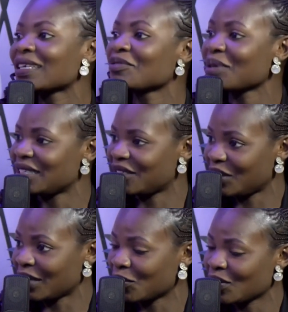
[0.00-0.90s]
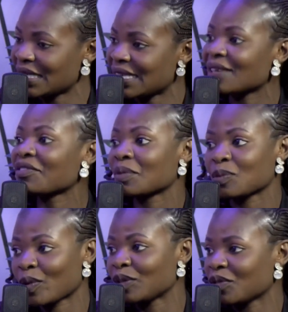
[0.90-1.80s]
Even as Tony said, from his
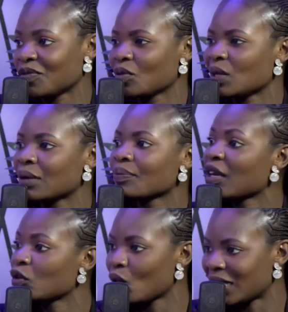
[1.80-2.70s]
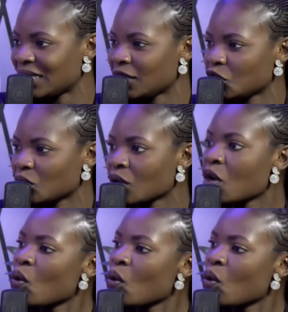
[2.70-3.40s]
point of view, now pay no attention.